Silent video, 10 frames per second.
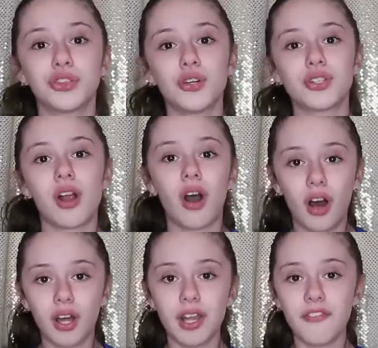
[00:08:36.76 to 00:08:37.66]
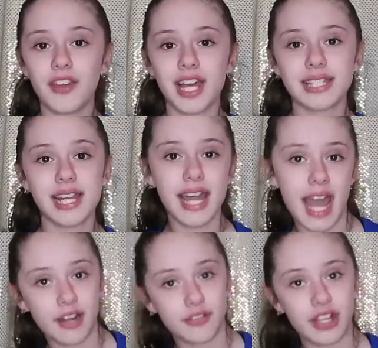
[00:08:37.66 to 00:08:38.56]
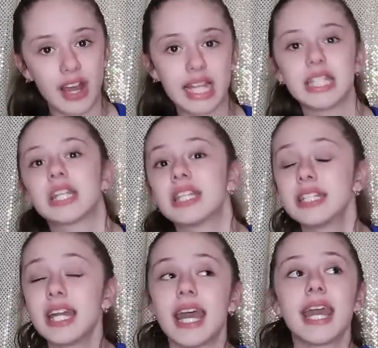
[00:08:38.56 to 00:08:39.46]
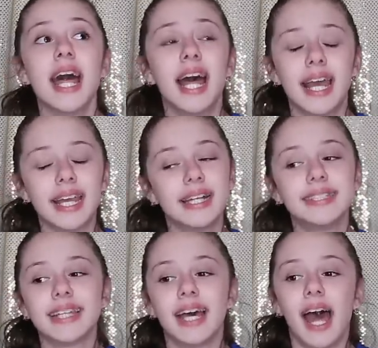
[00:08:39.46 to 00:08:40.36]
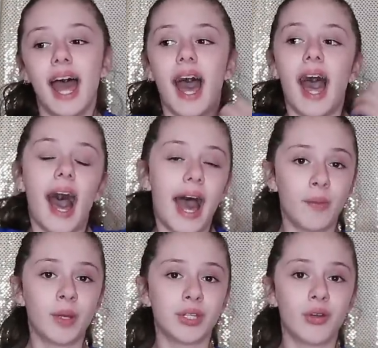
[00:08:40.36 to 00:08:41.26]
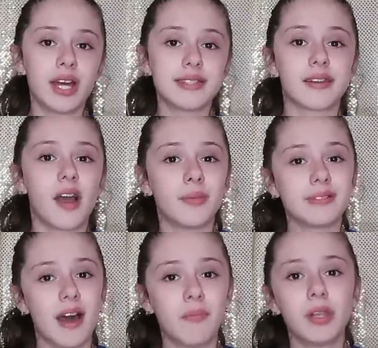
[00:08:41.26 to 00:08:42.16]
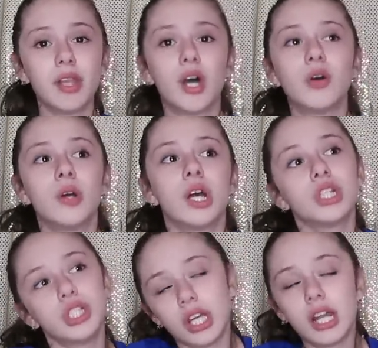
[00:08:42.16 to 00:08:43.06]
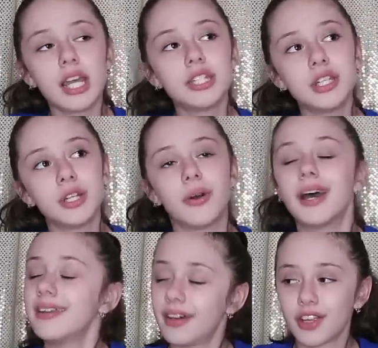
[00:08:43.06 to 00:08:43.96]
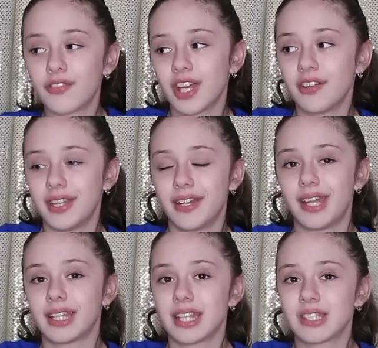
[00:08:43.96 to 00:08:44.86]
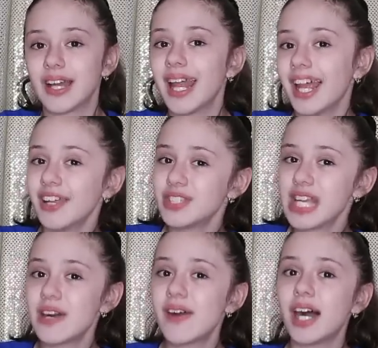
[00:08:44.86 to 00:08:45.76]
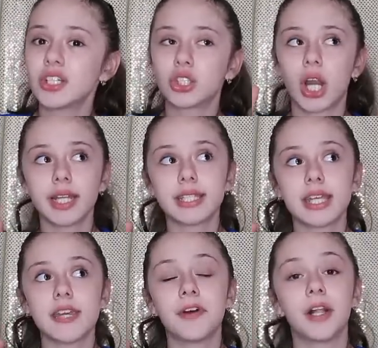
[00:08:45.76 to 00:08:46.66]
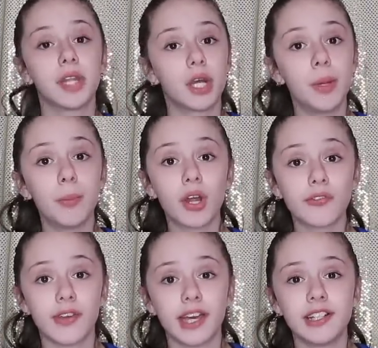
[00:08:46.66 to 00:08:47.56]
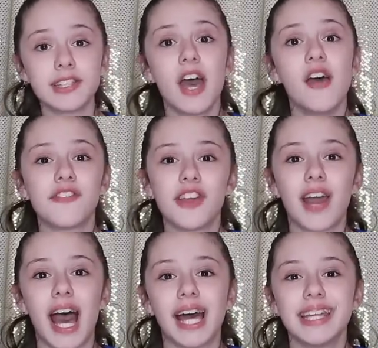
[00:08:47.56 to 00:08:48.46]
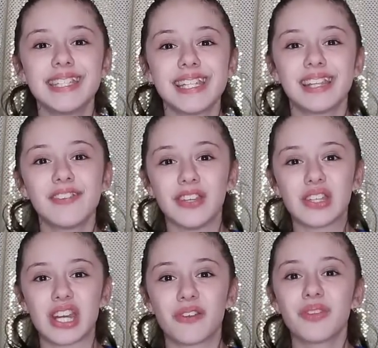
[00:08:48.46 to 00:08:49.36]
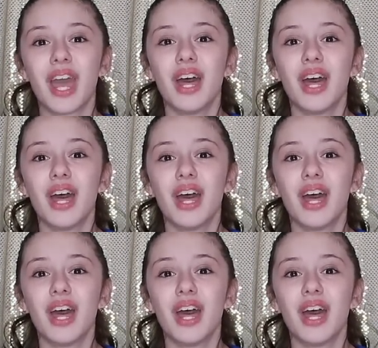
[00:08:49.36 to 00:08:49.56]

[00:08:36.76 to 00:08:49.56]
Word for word: Those are all the fails that I had for you guys today, and I want you guys to comment down below, should I do another fail video like this one? And if so, I'll try and save a little bit more fails for you guys in the future.